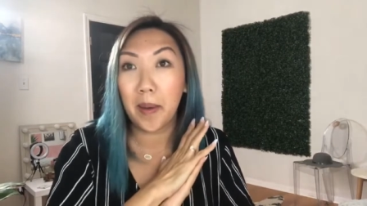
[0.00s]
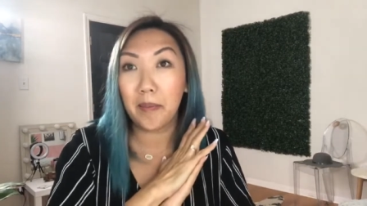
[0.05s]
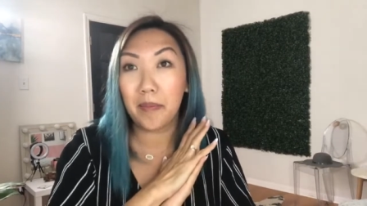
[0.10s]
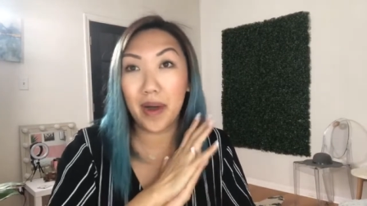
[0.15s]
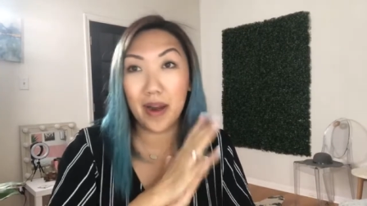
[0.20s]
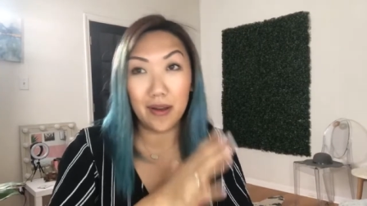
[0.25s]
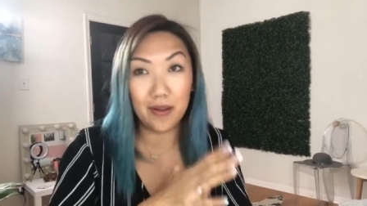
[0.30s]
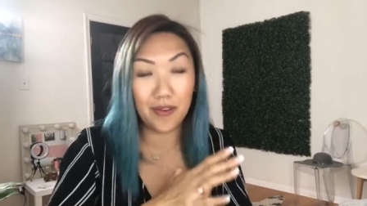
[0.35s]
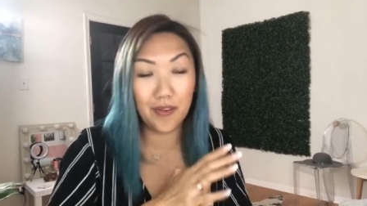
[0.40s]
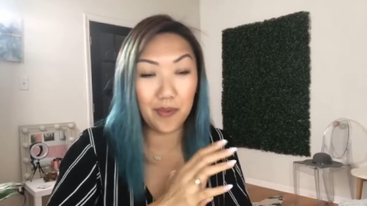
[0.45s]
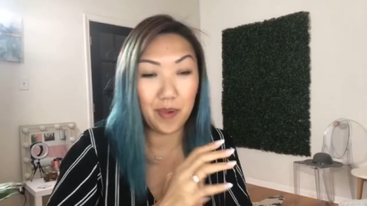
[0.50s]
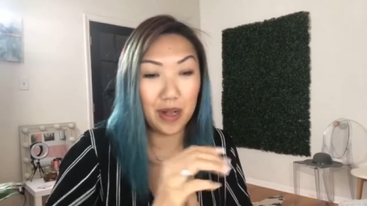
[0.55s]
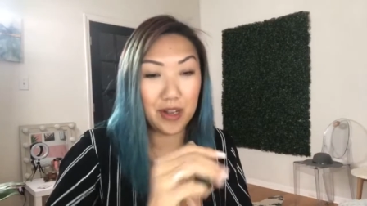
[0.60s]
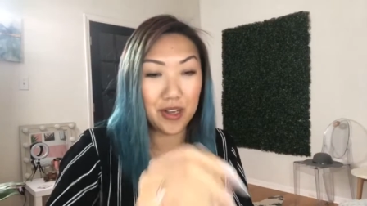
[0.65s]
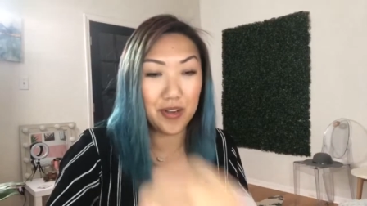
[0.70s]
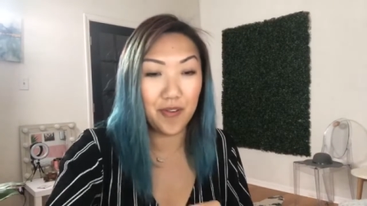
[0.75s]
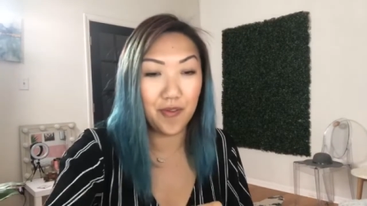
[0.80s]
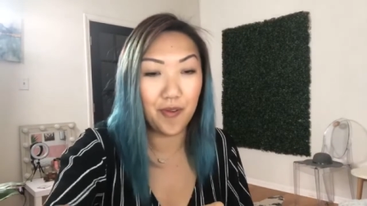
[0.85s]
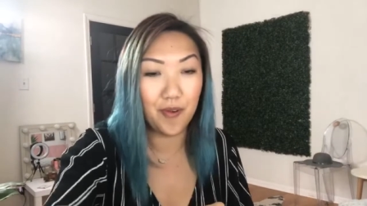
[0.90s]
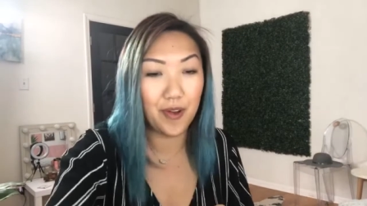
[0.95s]
but I'll swatch
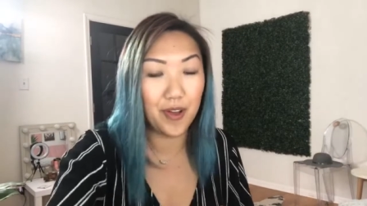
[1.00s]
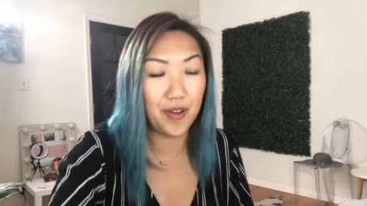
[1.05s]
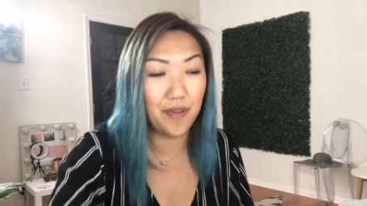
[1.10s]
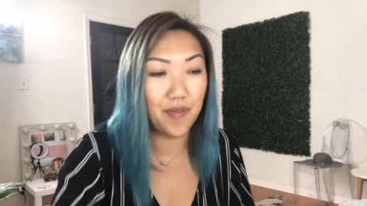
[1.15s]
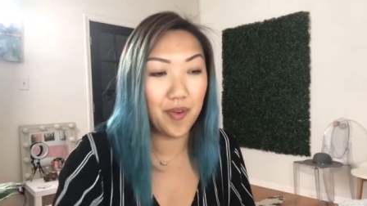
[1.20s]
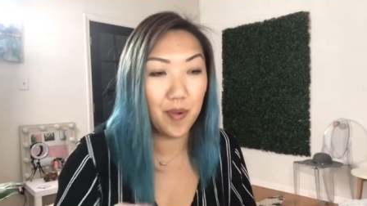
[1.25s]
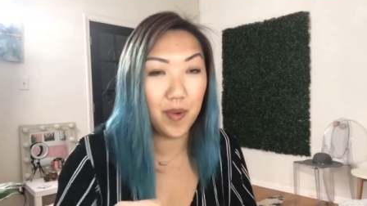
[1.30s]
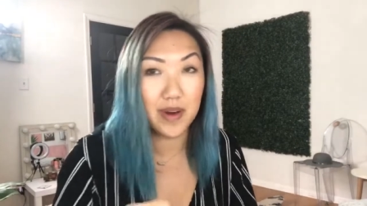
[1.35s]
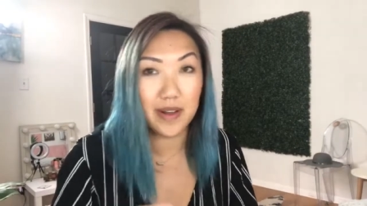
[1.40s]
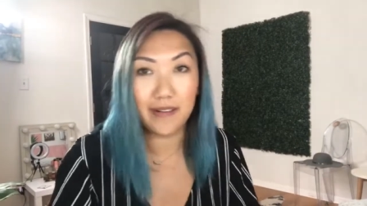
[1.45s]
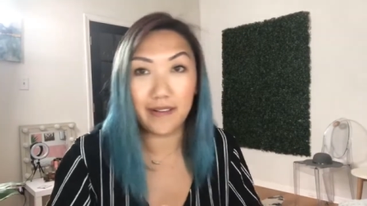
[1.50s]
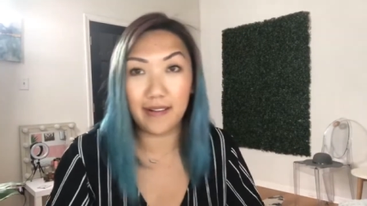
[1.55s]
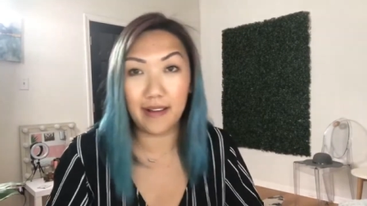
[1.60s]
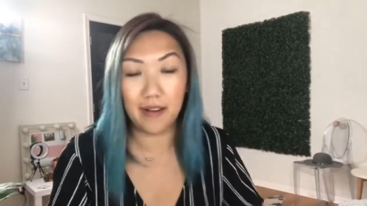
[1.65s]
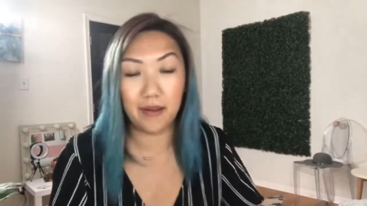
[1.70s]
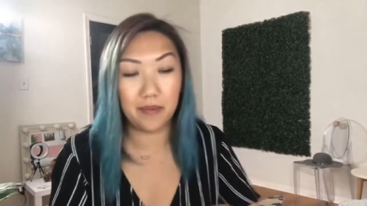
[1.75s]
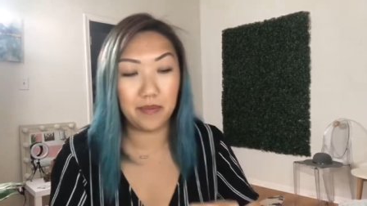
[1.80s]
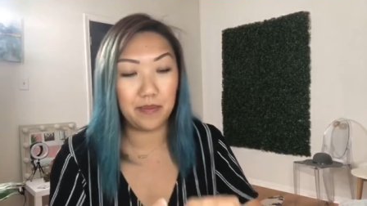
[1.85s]
it for you if you wanna see.